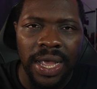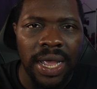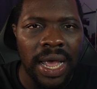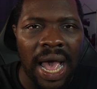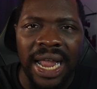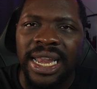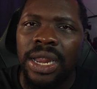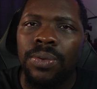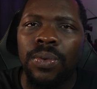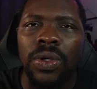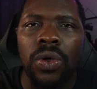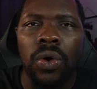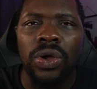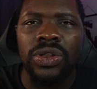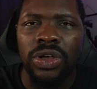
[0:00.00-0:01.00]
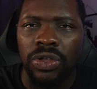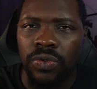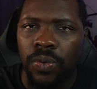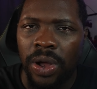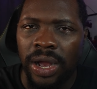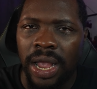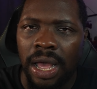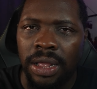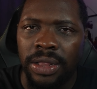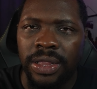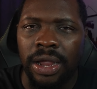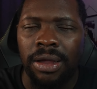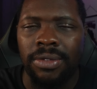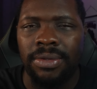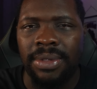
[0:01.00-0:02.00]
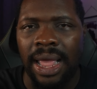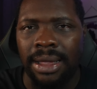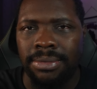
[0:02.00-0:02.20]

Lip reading: I didn't record those workouts in terms of like